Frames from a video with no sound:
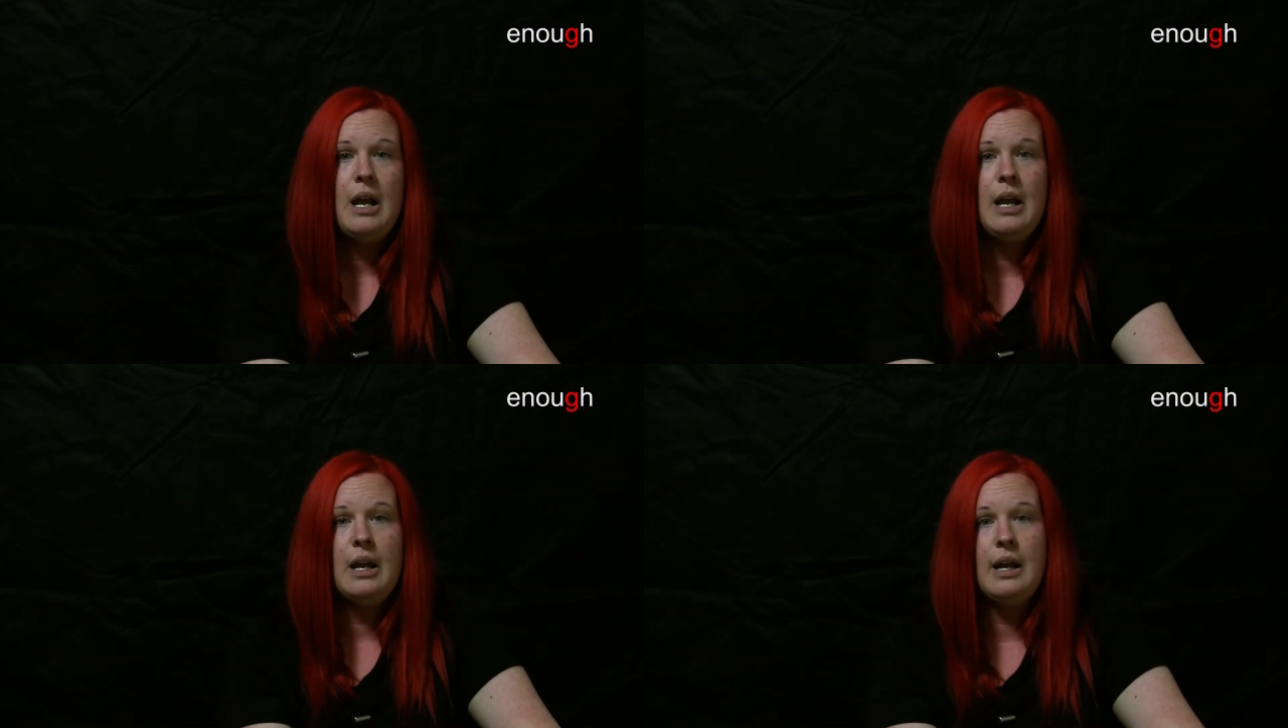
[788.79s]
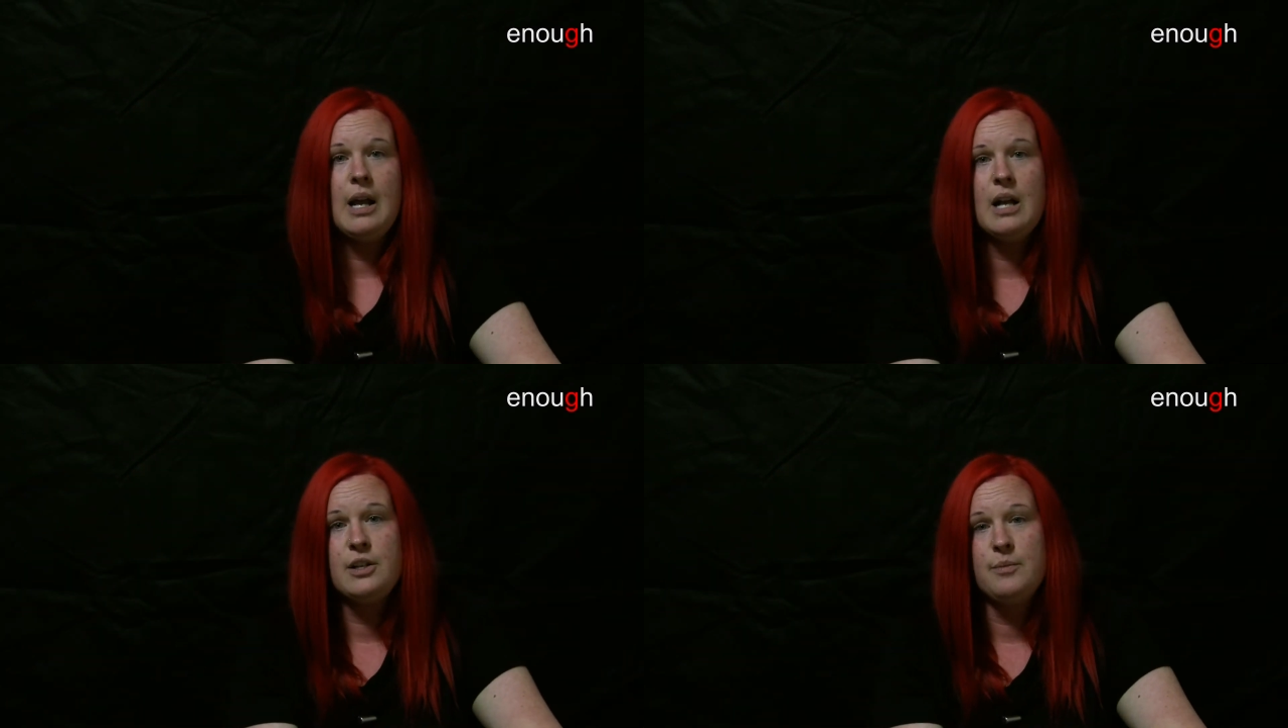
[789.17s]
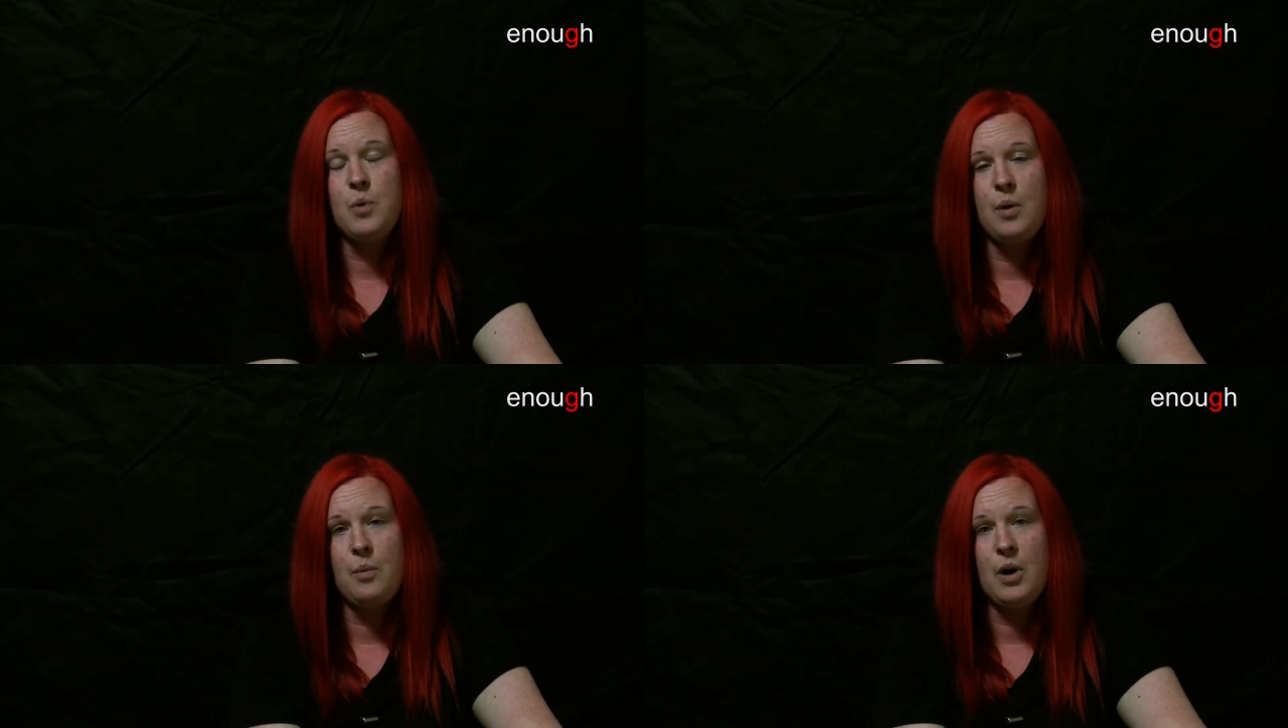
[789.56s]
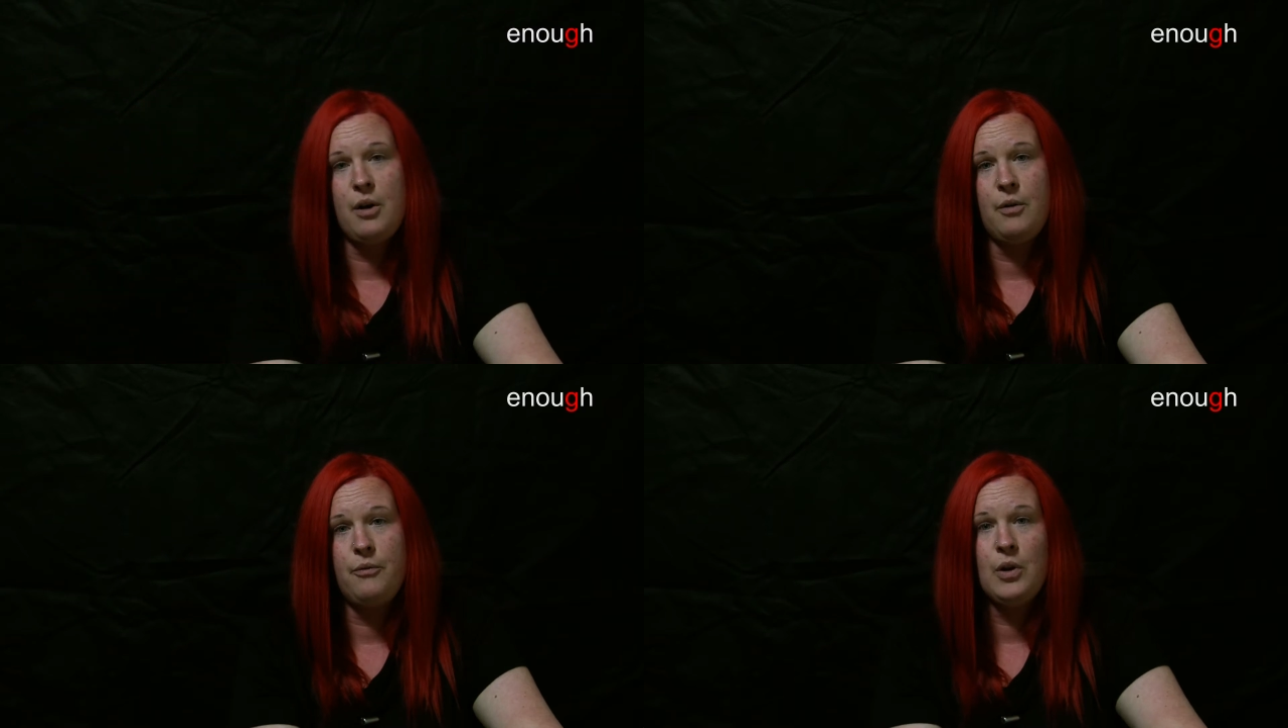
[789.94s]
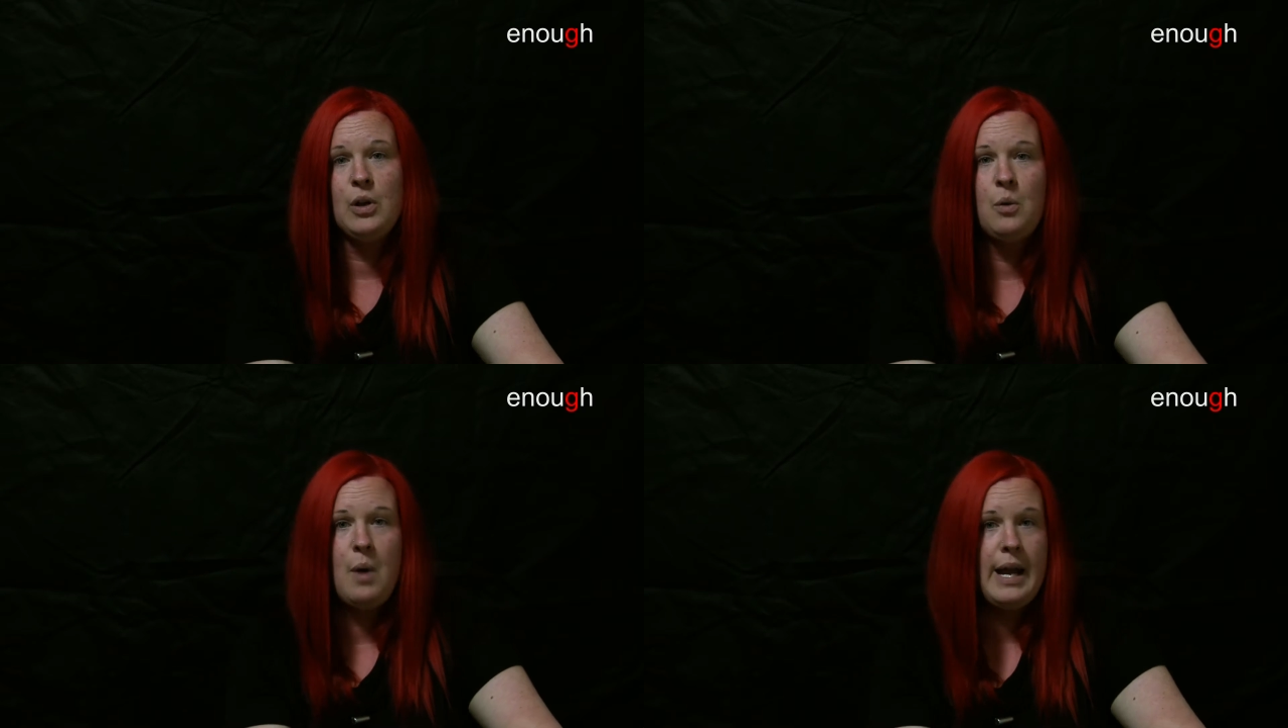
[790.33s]
And it got to the point where for a
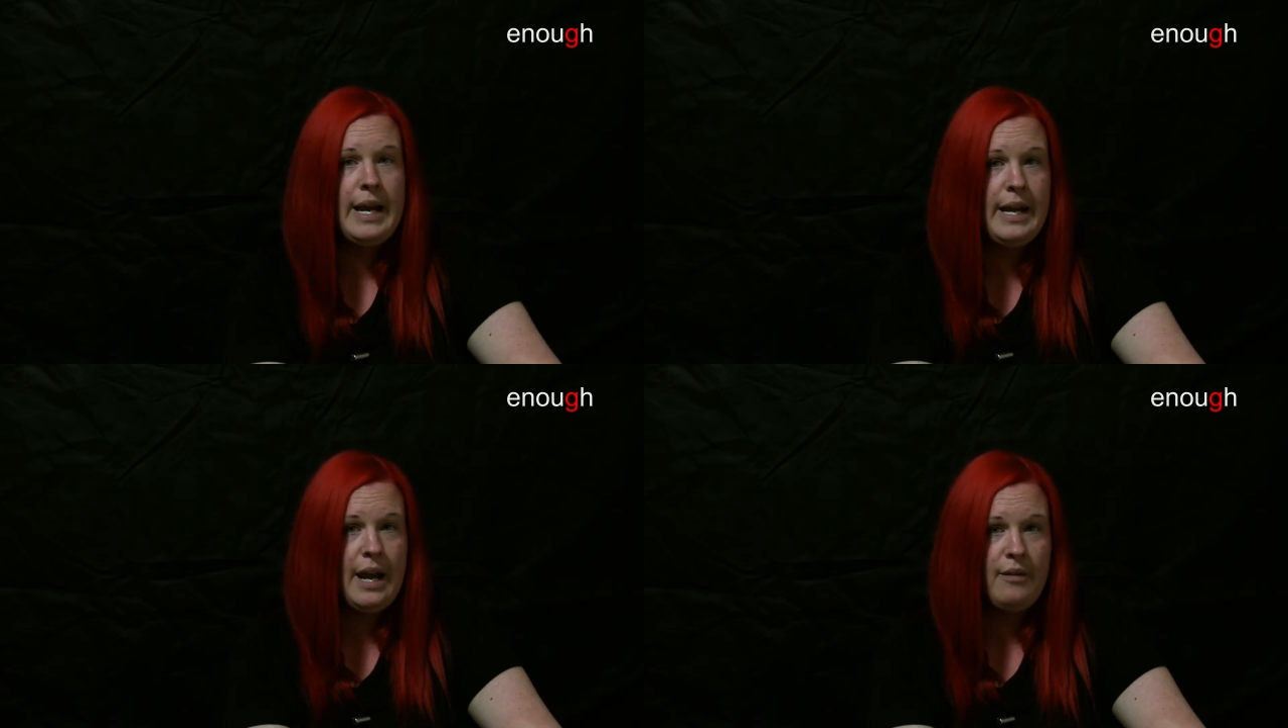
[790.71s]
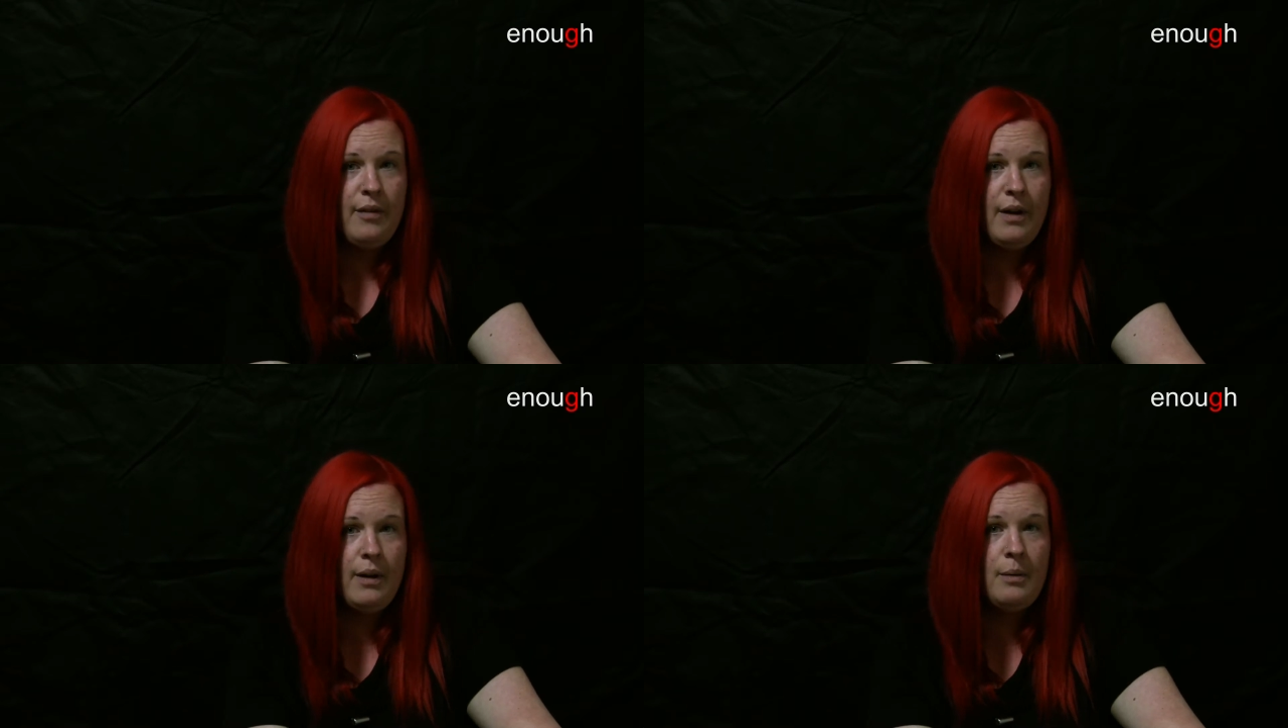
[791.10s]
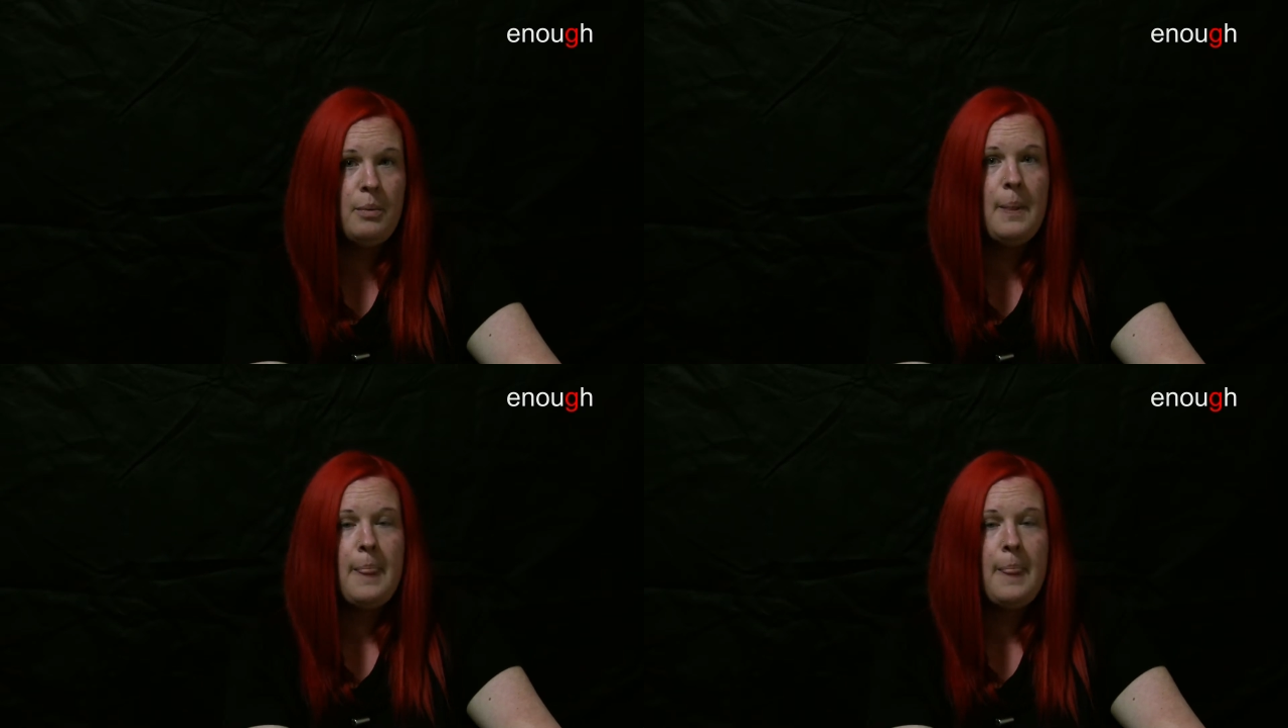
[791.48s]
little while he gave up.